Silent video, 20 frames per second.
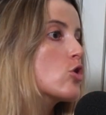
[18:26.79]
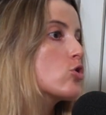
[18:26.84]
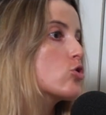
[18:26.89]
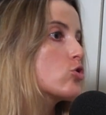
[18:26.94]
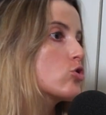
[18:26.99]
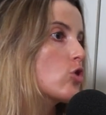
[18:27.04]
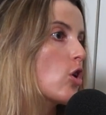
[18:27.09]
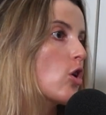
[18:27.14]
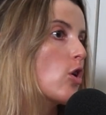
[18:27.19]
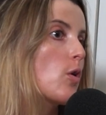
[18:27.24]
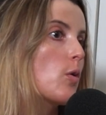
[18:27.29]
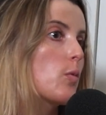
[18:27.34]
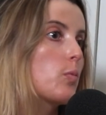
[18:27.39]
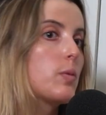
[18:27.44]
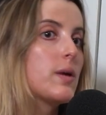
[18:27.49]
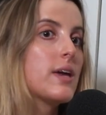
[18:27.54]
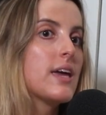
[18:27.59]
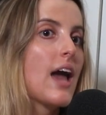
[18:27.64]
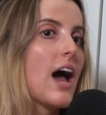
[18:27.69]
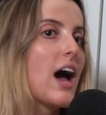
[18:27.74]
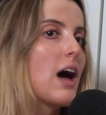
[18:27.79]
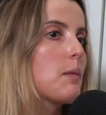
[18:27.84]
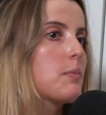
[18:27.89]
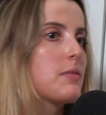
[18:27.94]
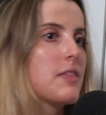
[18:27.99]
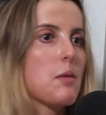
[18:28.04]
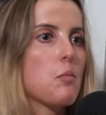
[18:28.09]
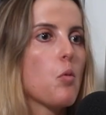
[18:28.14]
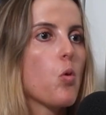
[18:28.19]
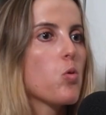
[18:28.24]
So we help
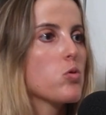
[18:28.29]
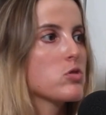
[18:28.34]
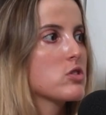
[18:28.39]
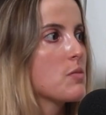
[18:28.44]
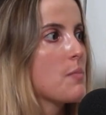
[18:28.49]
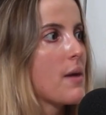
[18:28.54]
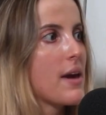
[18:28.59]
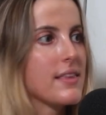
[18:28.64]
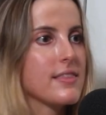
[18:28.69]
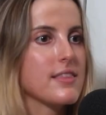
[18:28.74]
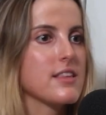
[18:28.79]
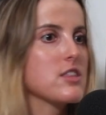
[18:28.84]
them automate